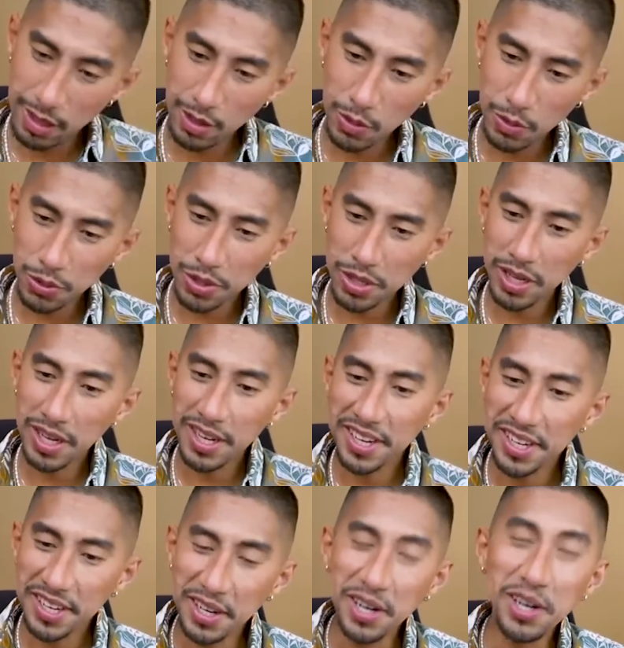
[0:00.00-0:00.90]

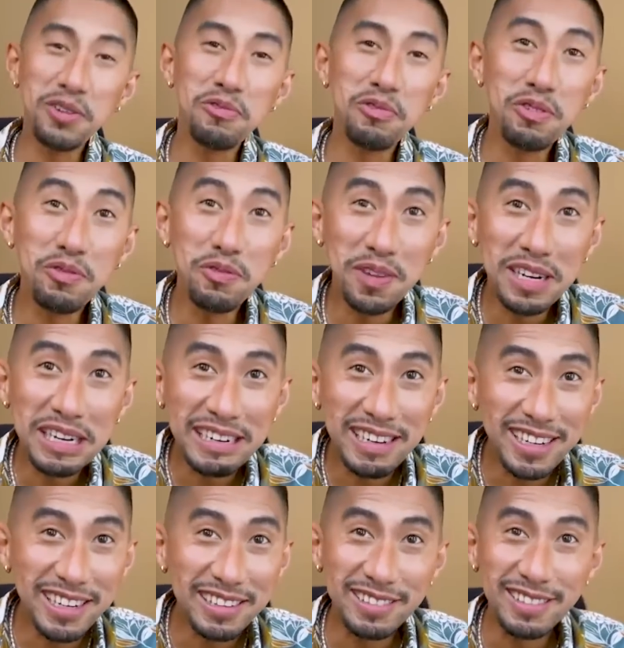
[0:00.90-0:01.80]
Okay, aren't we feeling
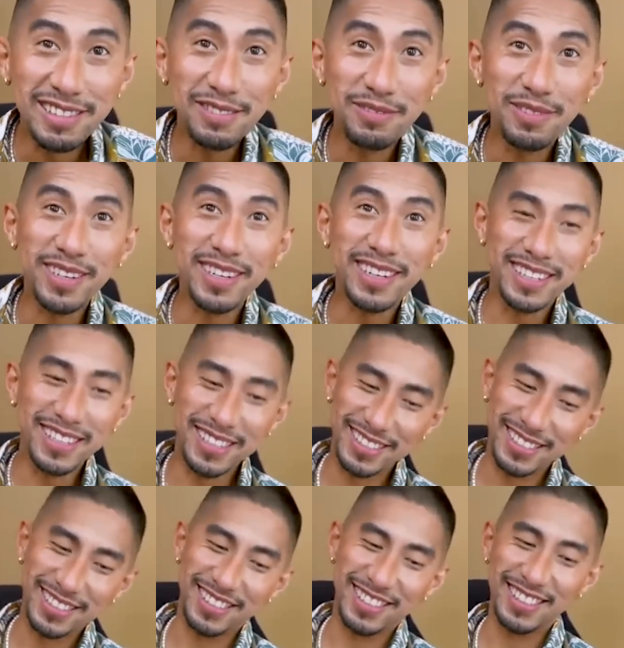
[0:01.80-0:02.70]
like a diva?